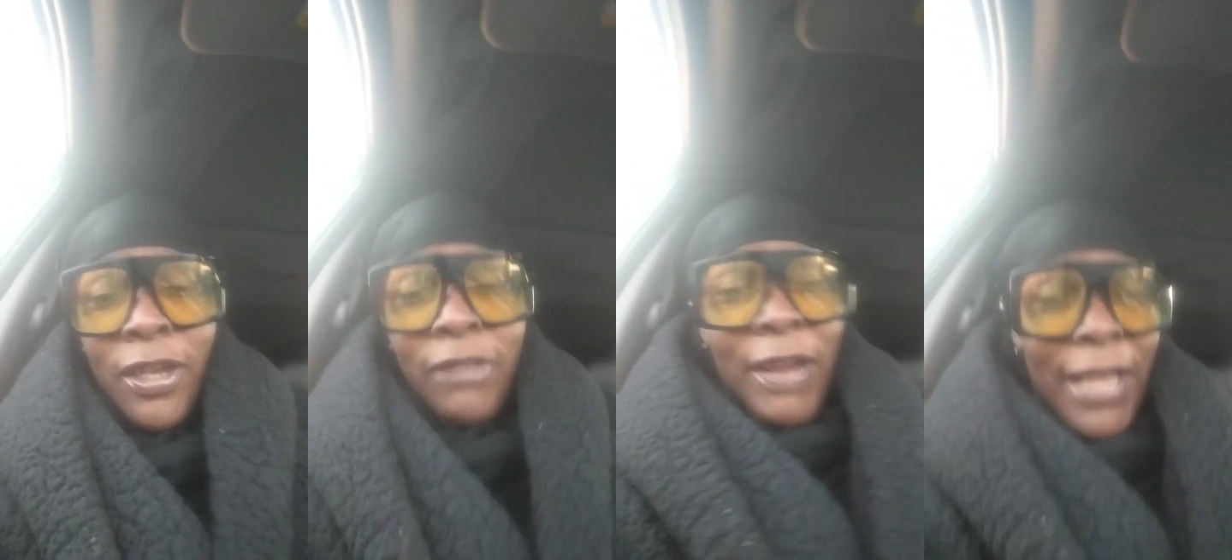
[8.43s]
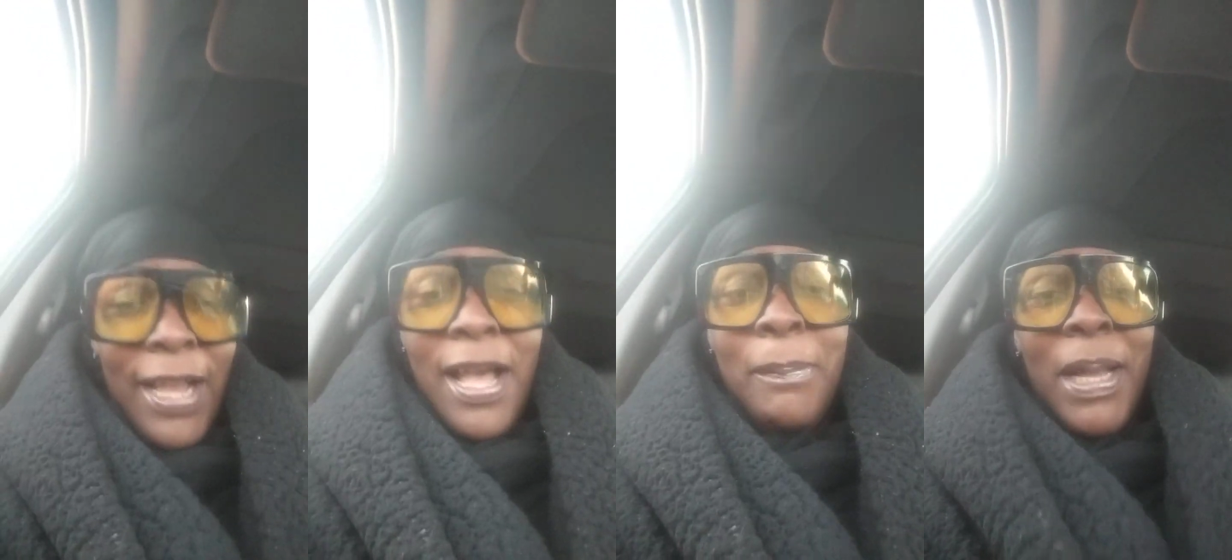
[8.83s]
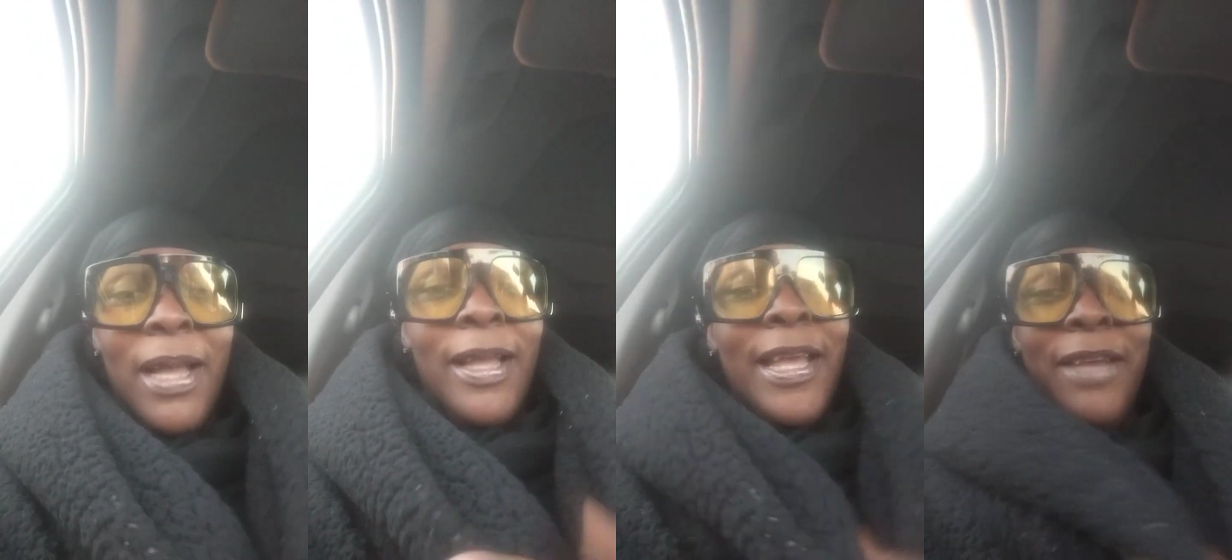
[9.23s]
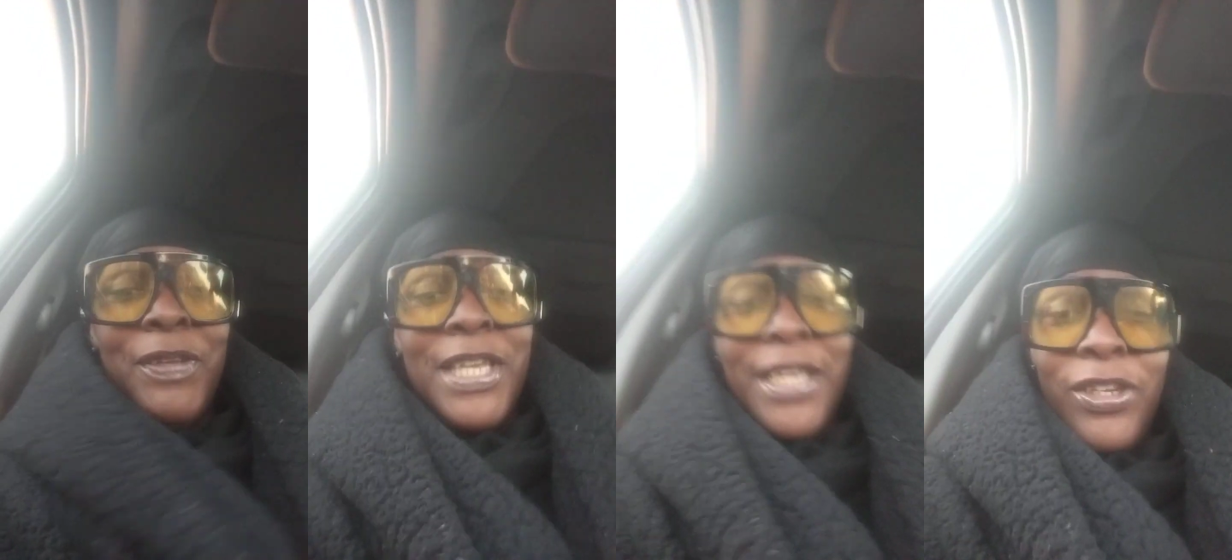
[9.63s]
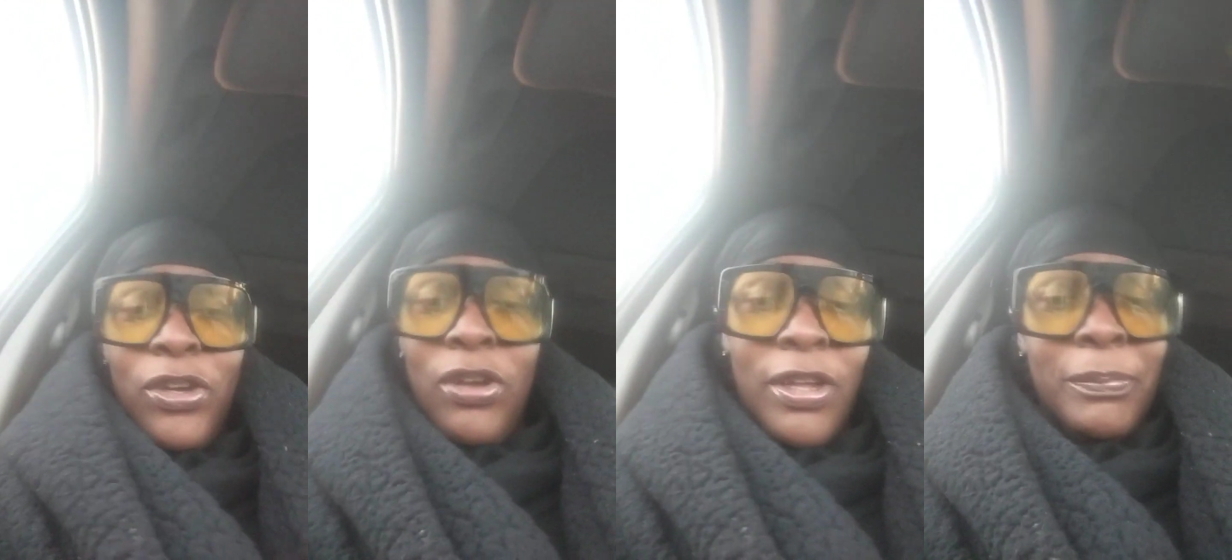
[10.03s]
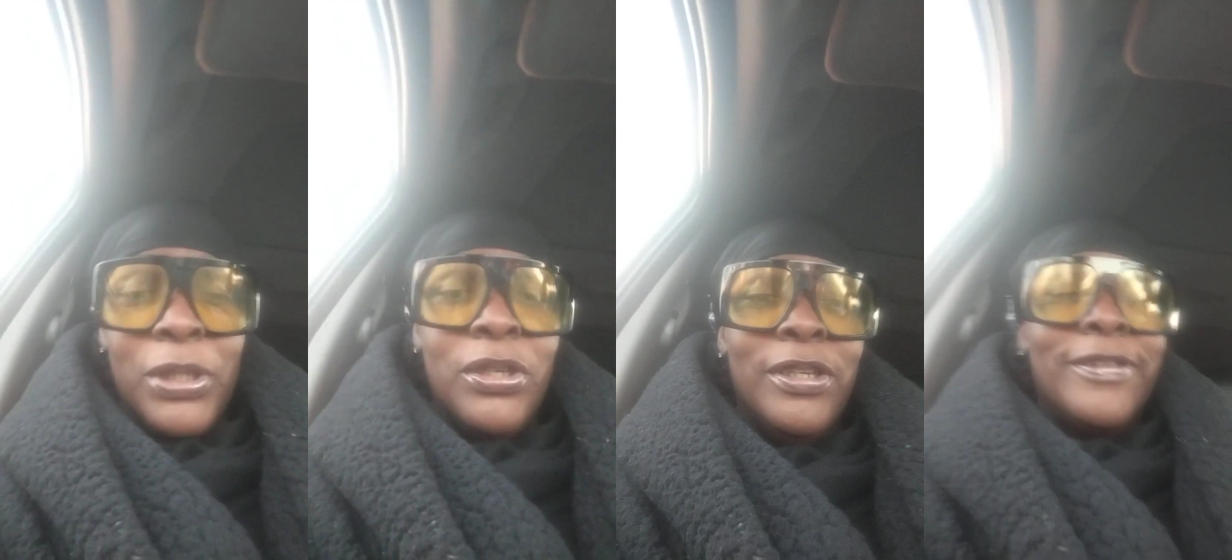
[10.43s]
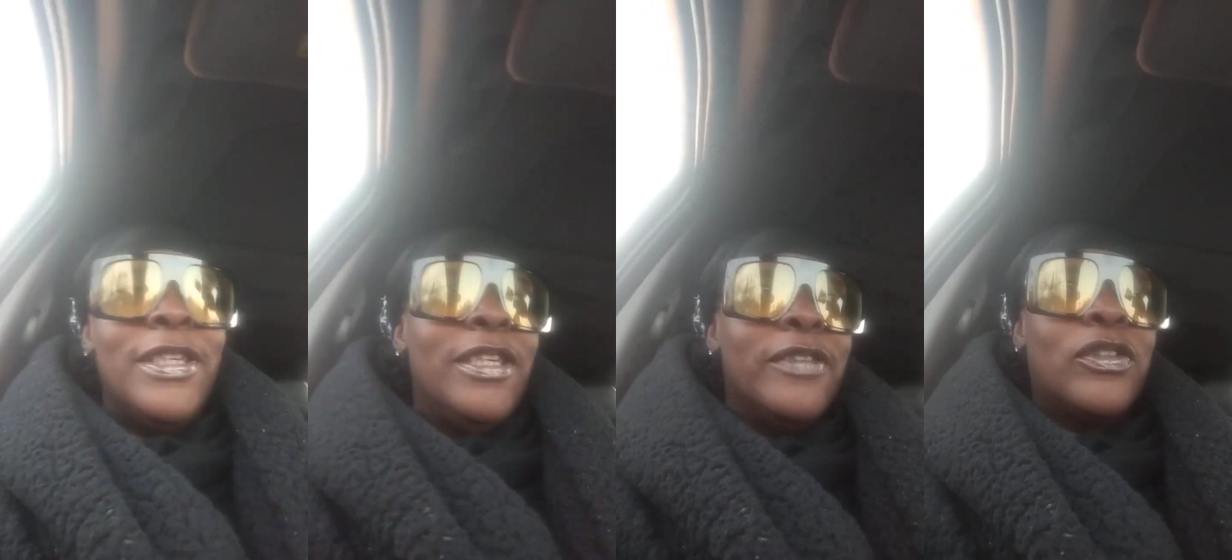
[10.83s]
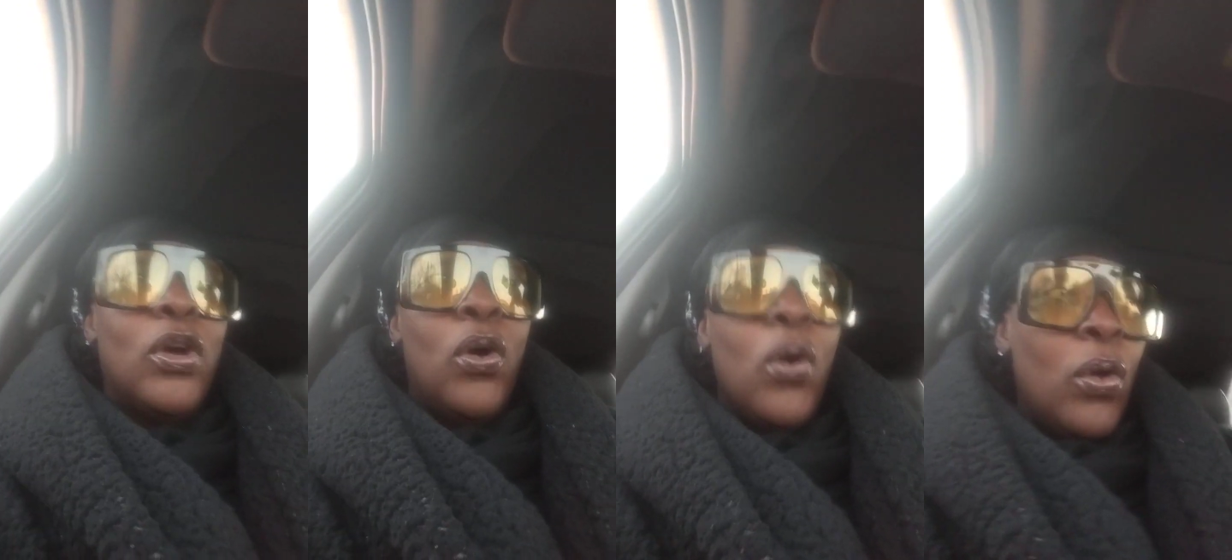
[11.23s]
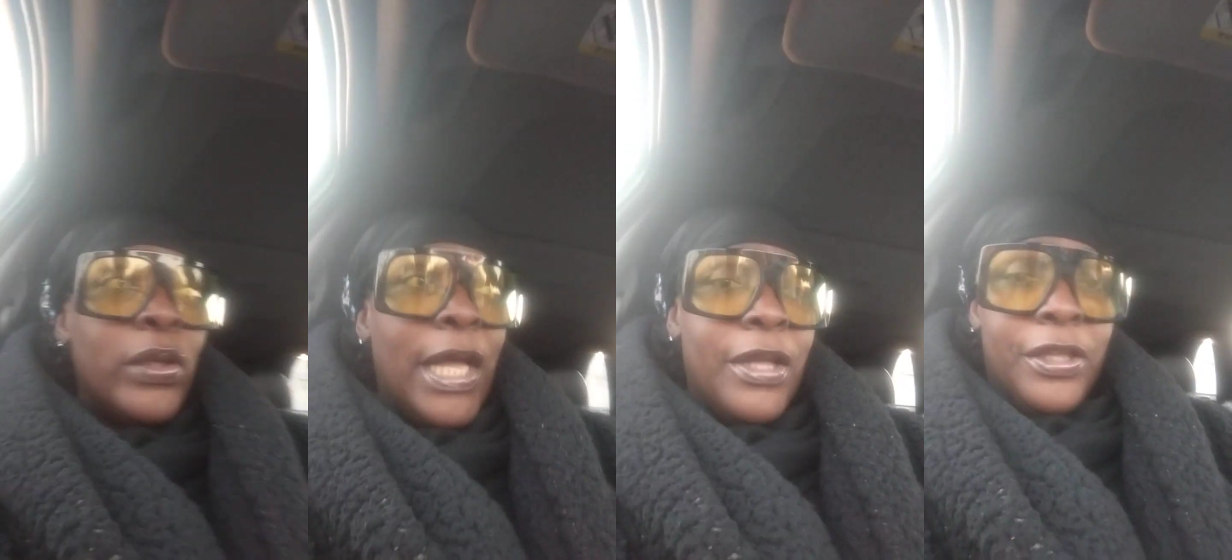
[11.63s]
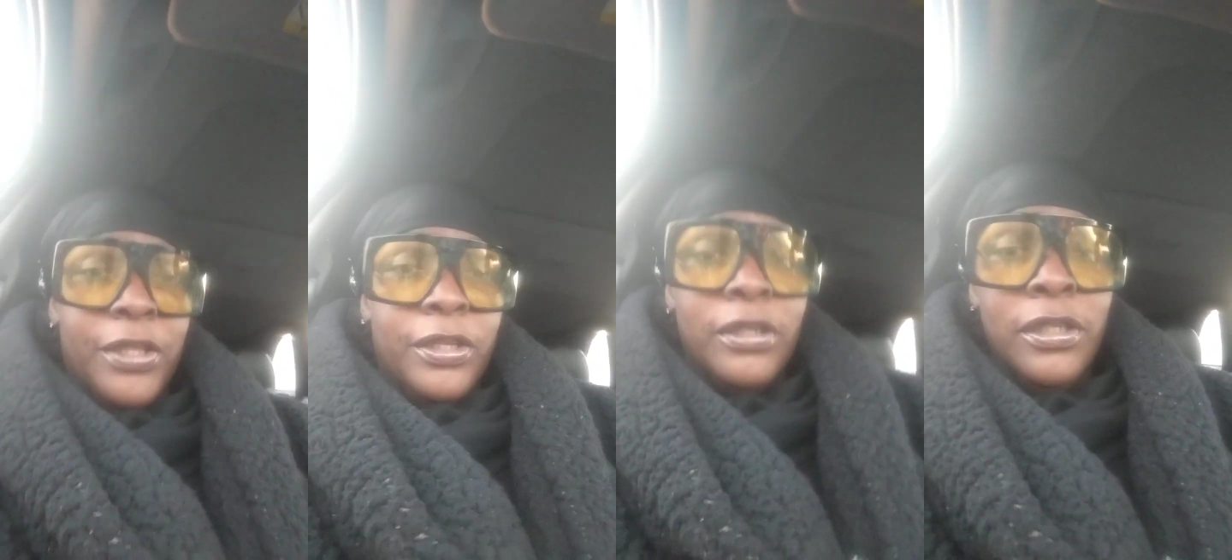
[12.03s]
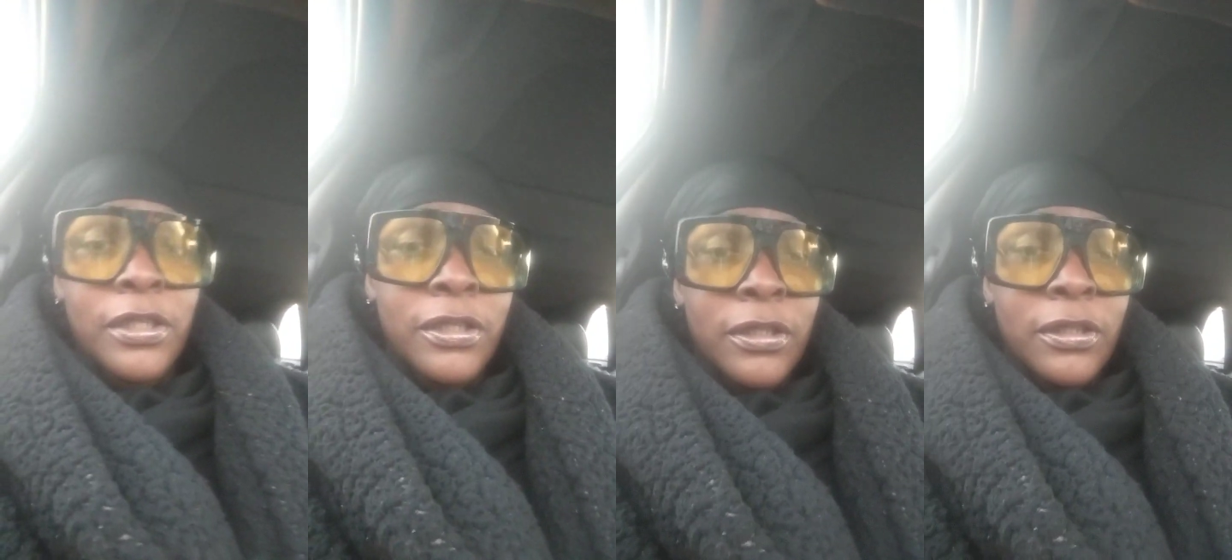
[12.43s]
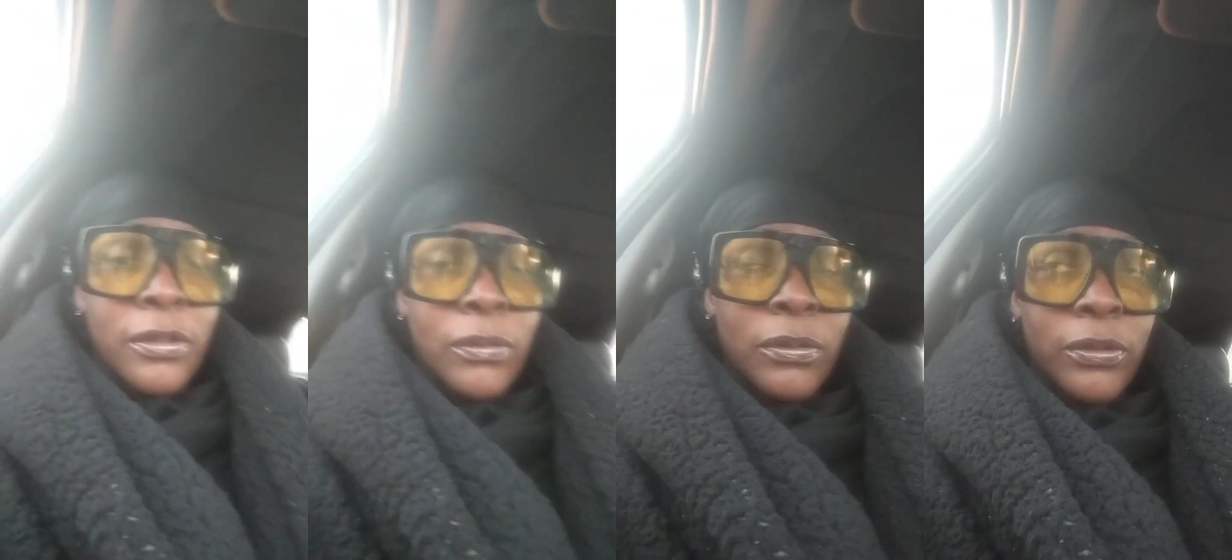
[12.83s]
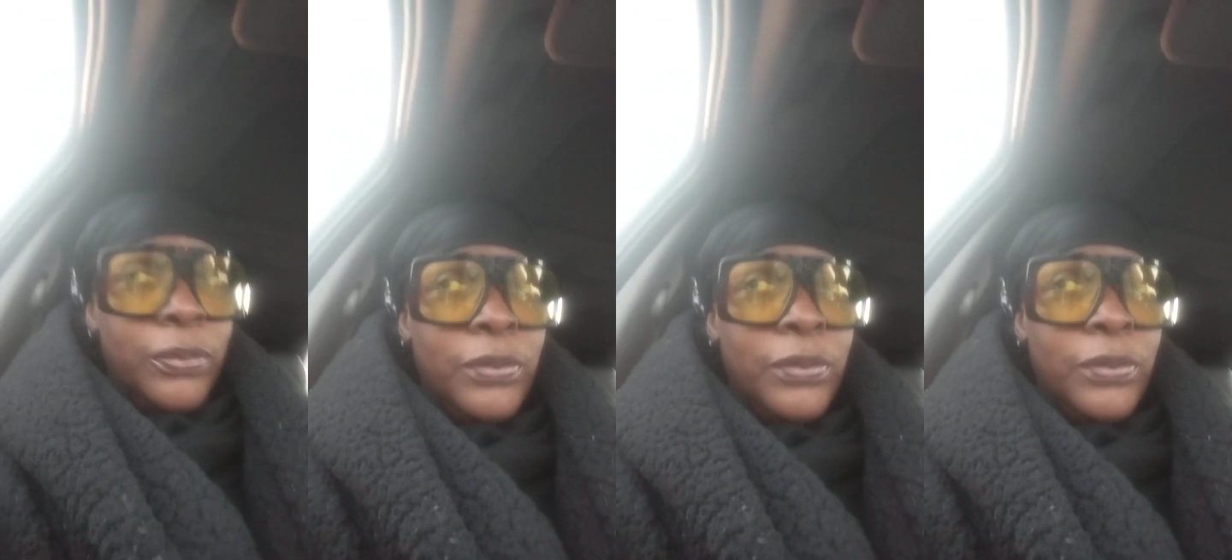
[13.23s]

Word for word: All right, I got my heavy hitter on because it's cold out here. Woo!